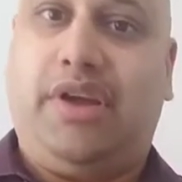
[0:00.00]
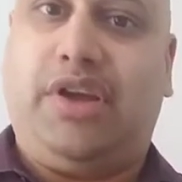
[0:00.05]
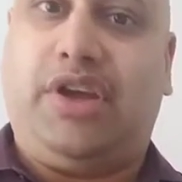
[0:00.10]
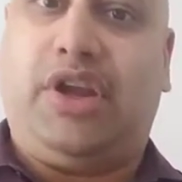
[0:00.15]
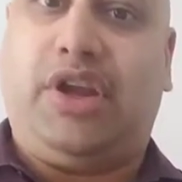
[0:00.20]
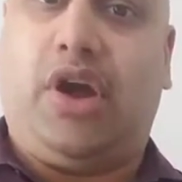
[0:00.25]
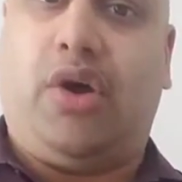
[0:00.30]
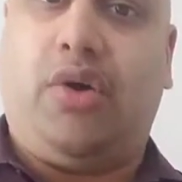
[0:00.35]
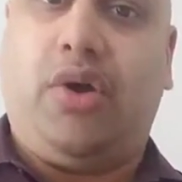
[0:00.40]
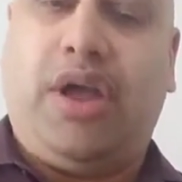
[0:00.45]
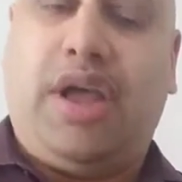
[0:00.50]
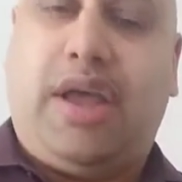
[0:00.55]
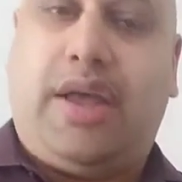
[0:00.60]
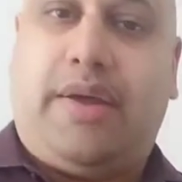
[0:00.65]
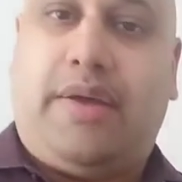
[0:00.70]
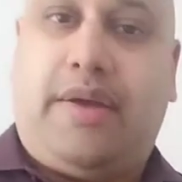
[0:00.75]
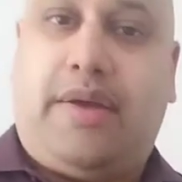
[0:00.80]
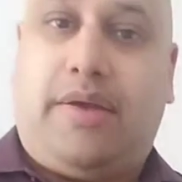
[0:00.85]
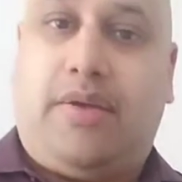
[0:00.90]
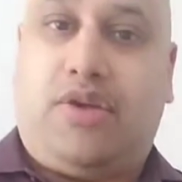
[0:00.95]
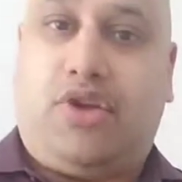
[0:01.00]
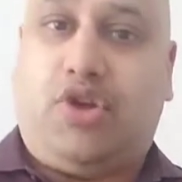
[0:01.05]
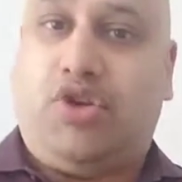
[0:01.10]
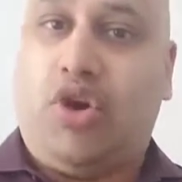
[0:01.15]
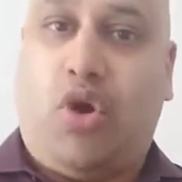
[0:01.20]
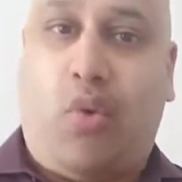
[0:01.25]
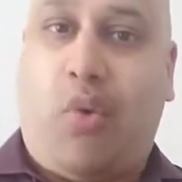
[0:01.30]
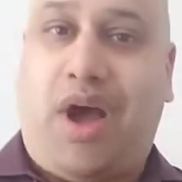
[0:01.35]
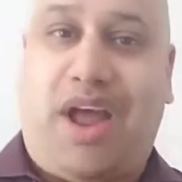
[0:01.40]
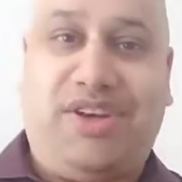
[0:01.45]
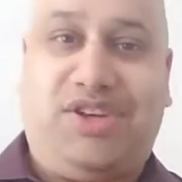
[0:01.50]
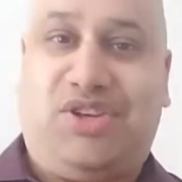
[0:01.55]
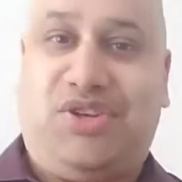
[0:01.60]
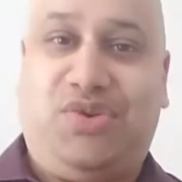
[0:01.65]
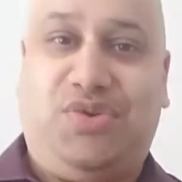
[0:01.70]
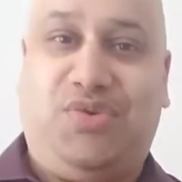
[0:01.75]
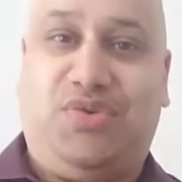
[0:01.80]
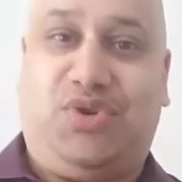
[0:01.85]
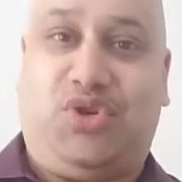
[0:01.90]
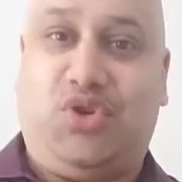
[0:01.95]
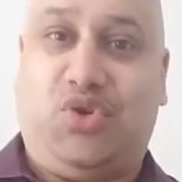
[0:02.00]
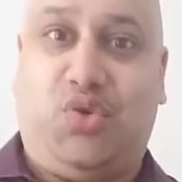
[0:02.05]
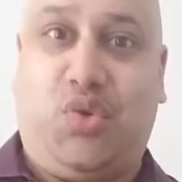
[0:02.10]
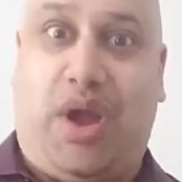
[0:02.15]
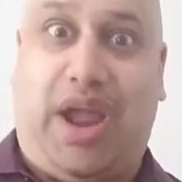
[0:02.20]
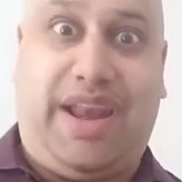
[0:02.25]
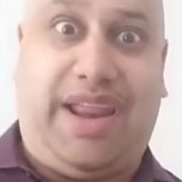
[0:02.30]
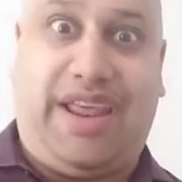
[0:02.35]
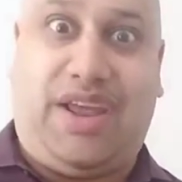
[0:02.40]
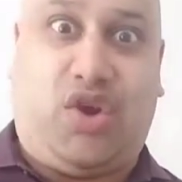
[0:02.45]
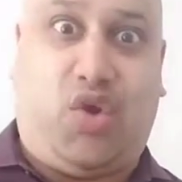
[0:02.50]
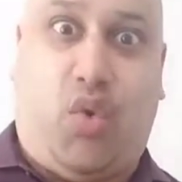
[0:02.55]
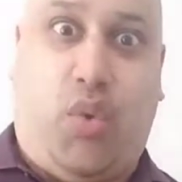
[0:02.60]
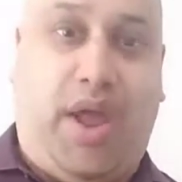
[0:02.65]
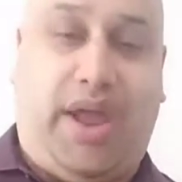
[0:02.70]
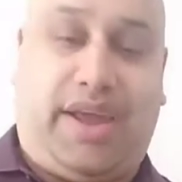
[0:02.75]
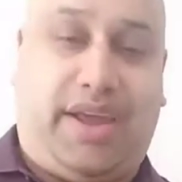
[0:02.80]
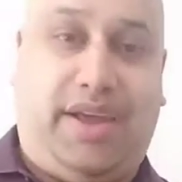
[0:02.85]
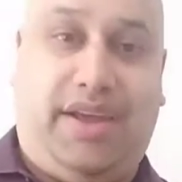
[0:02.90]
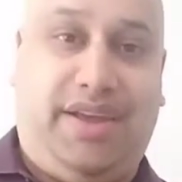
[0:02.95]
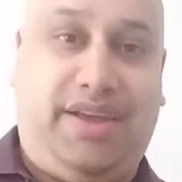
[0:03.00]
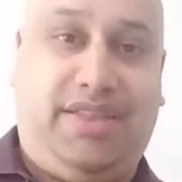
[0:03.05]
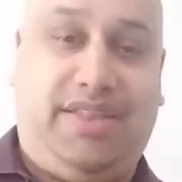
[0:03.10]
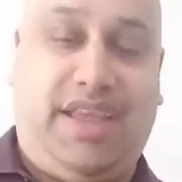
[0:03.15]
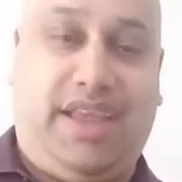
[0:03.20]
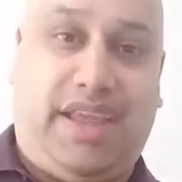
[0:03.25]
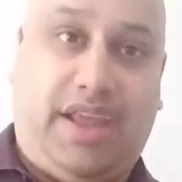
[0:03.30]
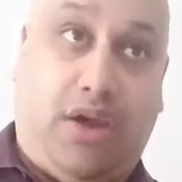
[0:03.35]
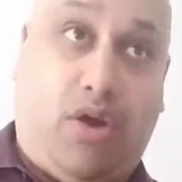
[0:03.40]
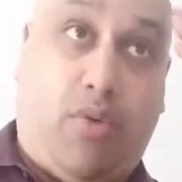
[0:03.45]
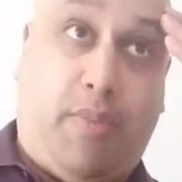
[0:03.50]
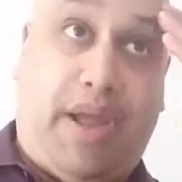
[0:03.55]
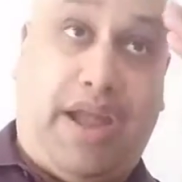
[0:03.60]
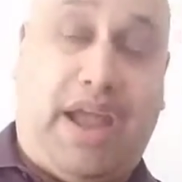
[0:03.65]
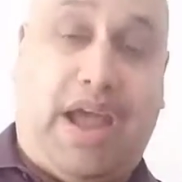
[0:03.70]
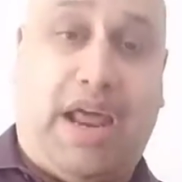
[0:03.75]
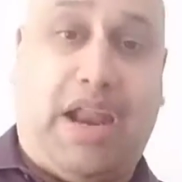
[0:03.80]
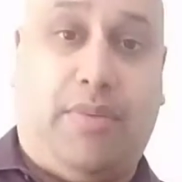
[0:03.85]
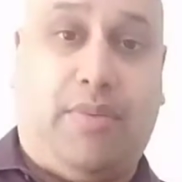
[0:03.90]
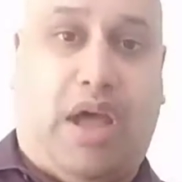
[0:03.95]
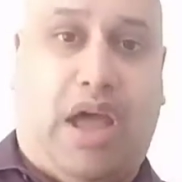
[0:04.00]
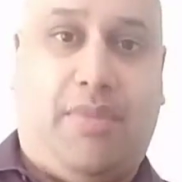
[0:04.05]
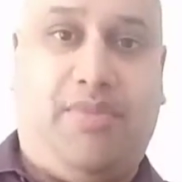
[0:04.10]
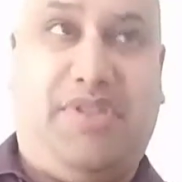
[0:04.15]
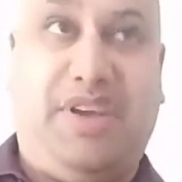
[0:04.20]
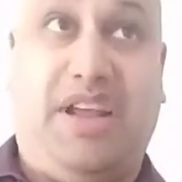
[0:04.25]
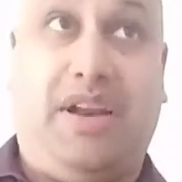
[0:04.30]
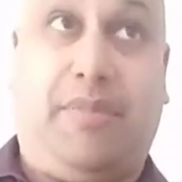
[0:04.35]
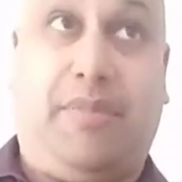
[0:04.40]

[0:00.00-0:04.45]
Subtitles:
you don't want to do any quick thinking, oh my God, I'm thinking